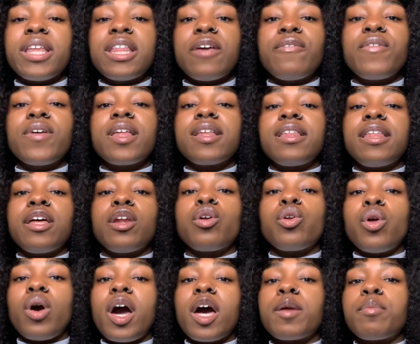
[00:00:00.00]
They feel like they don't
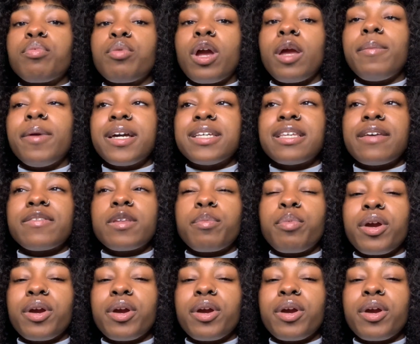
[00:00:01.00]
know how to pray because they have to